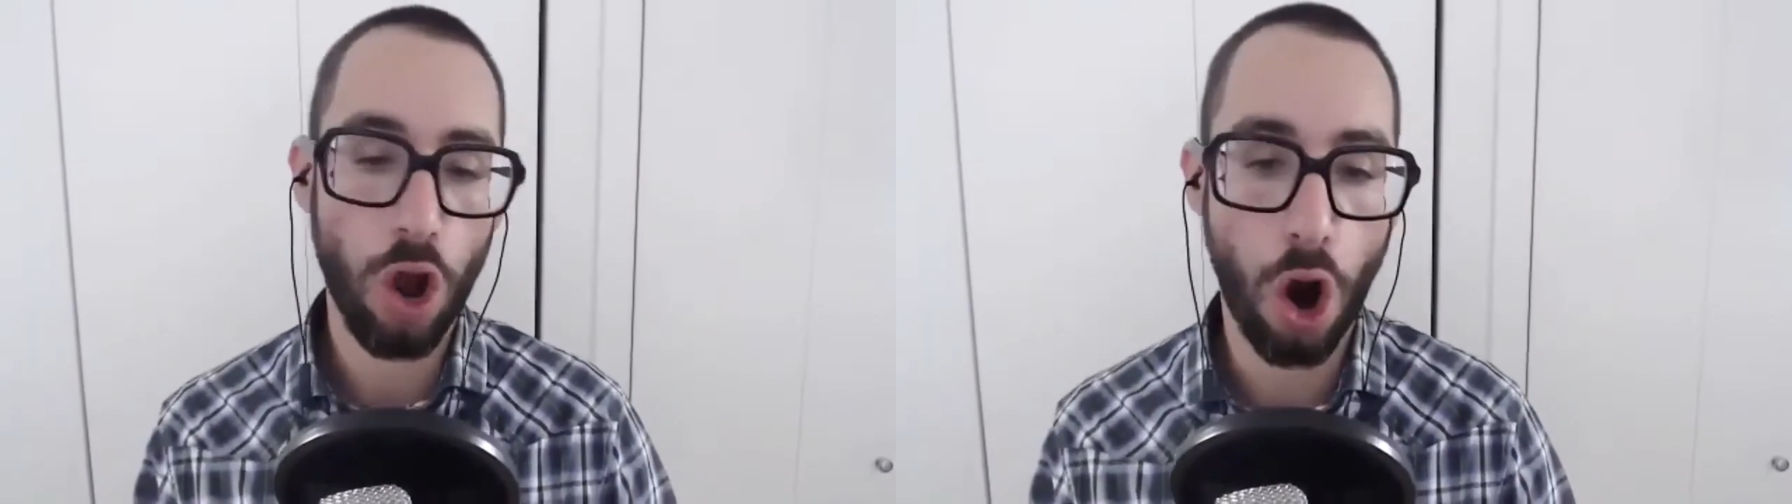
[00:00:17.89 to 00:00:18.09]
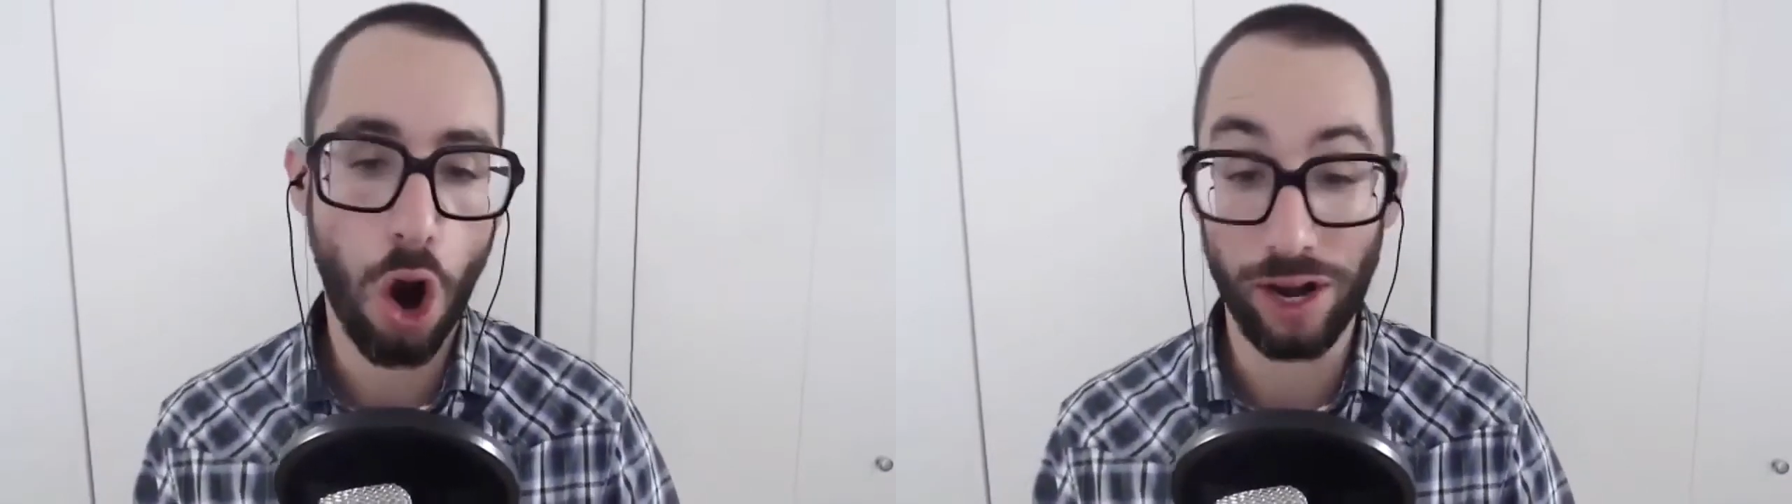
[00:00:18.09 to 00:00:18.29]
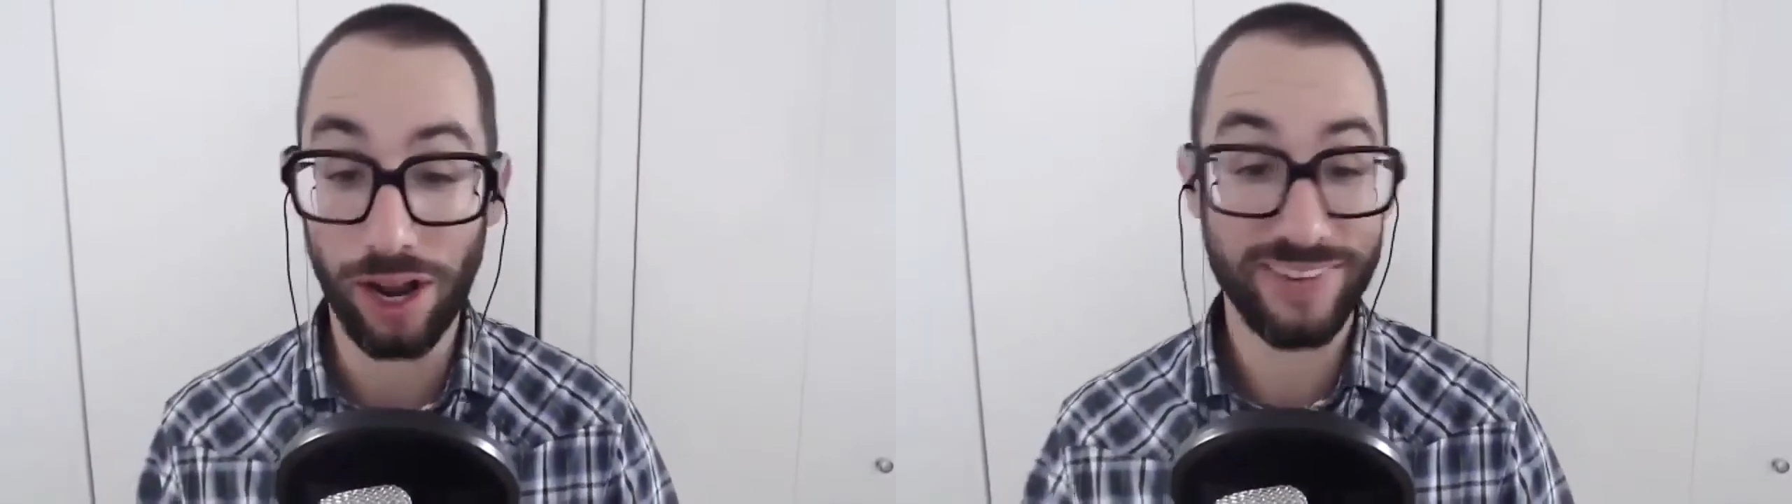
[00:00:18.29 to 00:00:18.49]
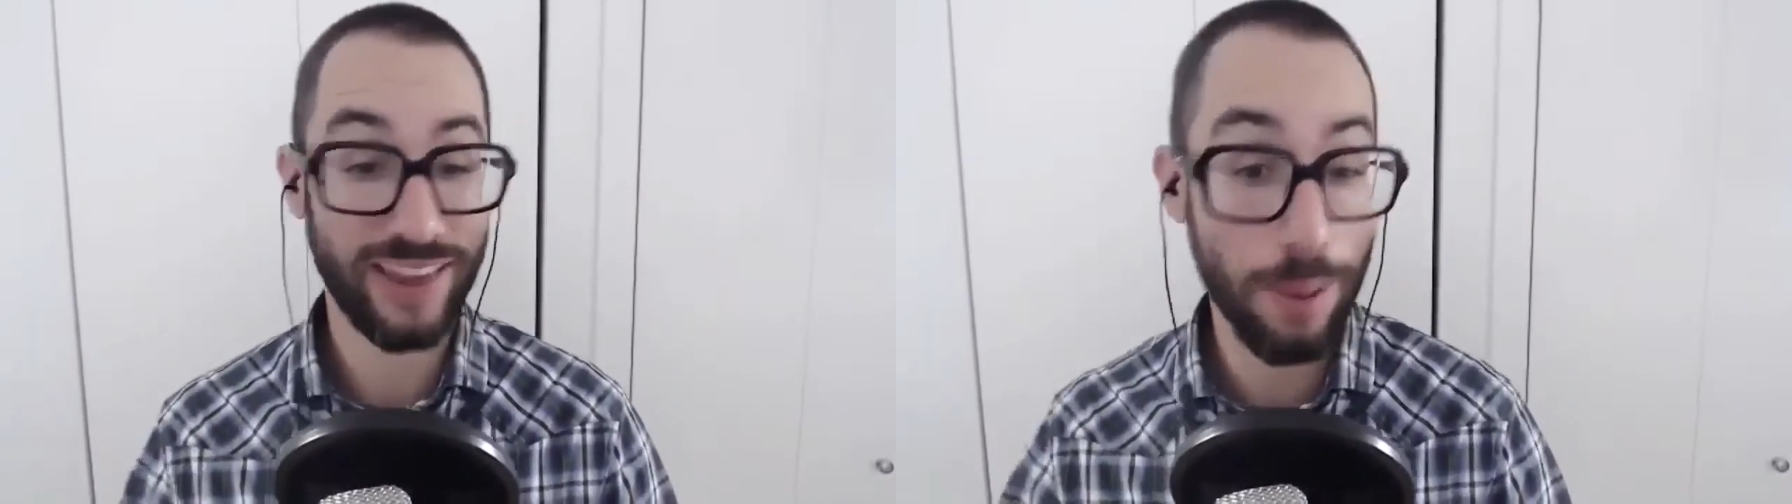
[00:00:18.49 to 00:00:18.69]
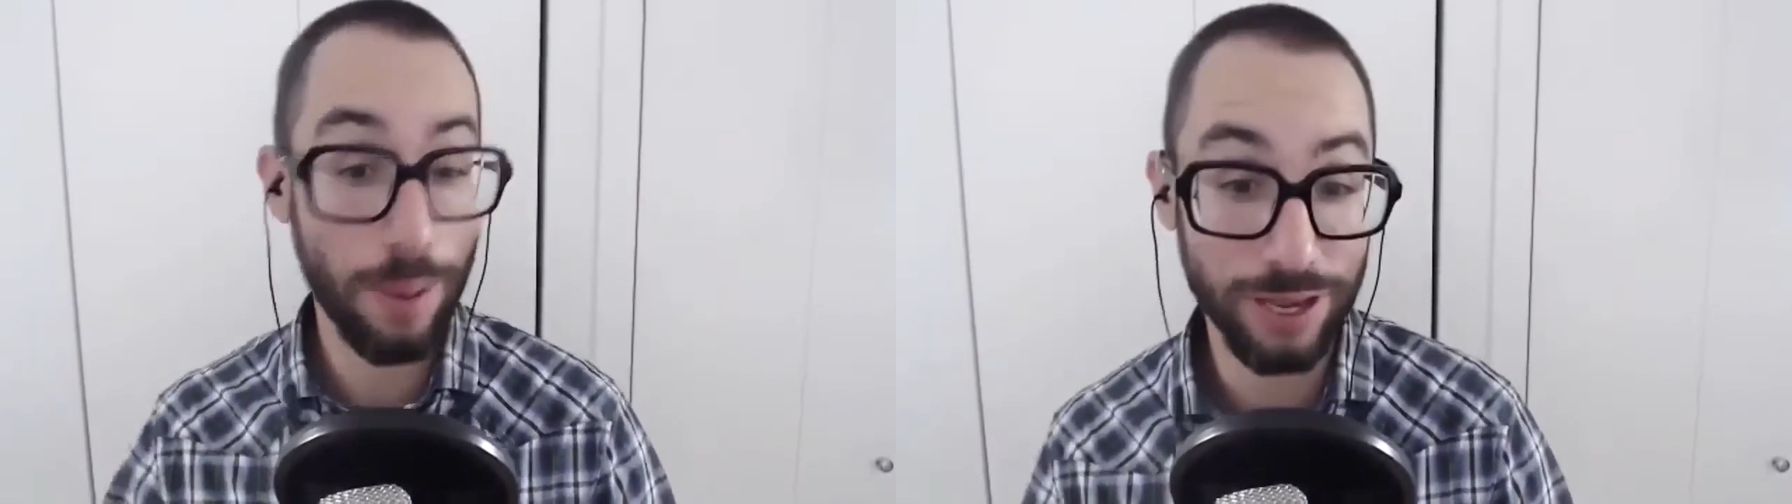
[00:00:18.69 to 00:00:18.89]
on a
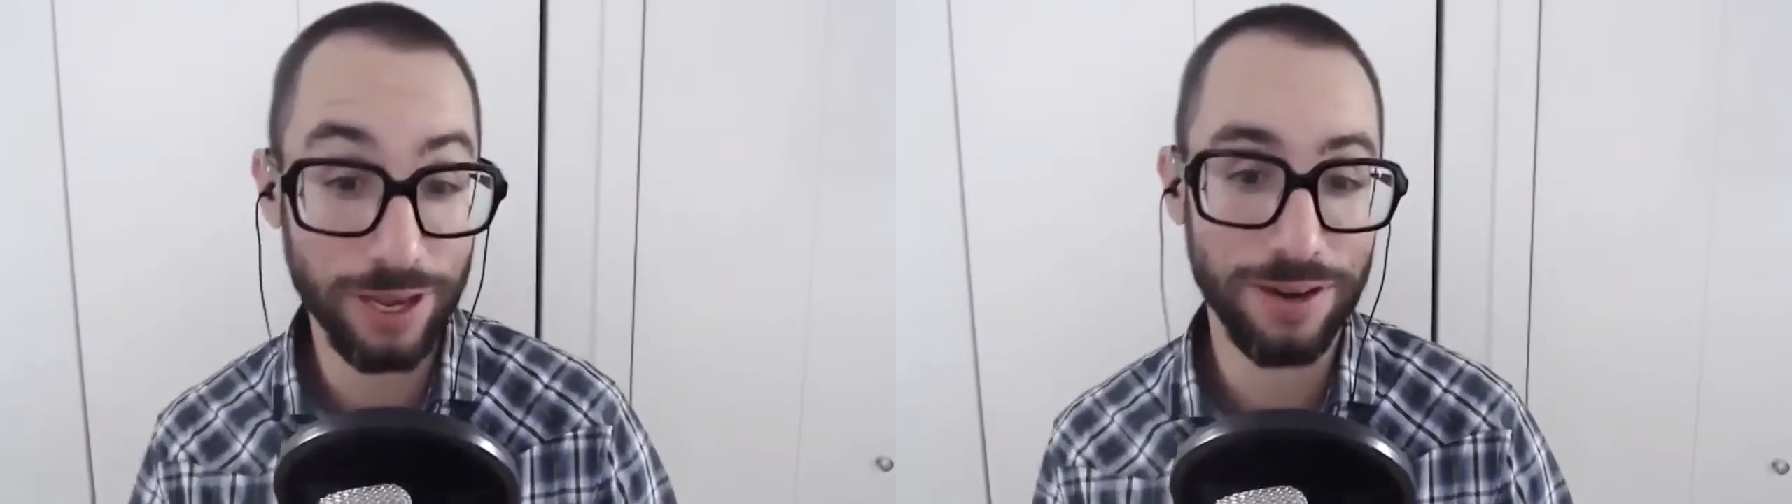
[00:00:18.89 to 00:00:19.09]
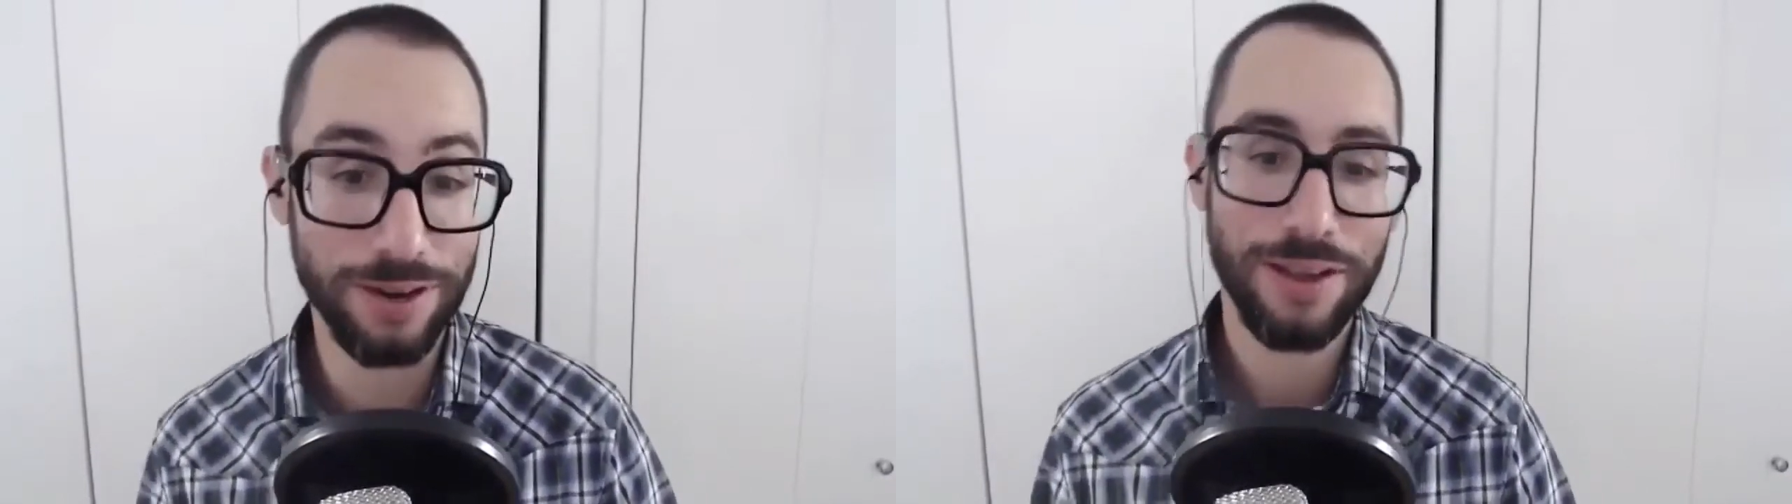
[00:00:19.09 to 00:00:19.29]
tablet.